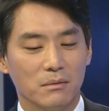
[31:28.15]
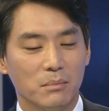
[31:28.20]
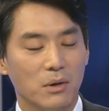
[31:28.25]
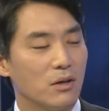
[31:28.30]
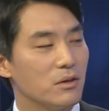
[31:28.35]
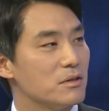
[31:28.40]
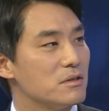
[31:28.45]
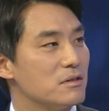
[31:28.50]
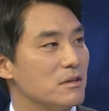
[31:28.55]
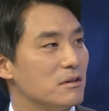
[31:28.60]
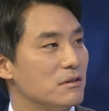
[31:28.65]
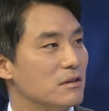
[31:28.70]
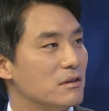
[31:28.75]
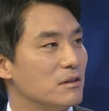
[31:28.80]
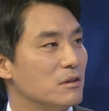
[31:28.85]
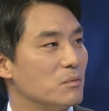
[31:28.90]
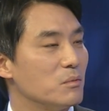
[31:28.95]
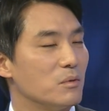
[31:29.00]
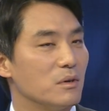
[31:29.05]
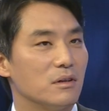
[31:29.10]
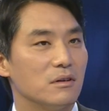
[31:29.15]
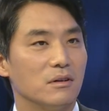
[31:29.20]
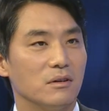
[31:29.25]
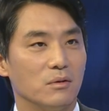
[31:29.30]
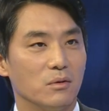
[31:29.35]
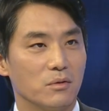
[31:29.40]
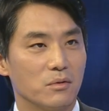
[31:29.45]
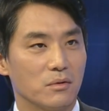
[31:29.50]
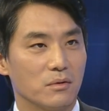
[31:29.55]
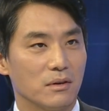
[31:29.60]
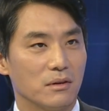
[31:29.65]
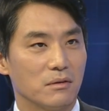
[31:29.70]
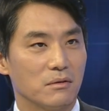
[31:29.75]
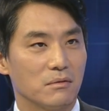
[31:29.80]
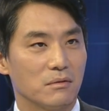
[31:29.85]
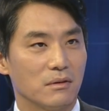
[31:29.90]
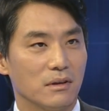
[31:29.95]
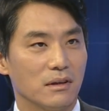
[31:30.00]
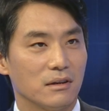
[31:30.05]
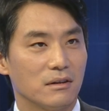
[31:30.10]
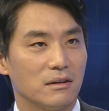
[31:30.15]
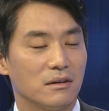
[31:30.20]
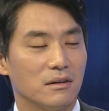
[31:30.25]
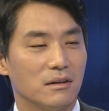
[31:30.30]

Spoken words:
policy dealing with North Korean threat.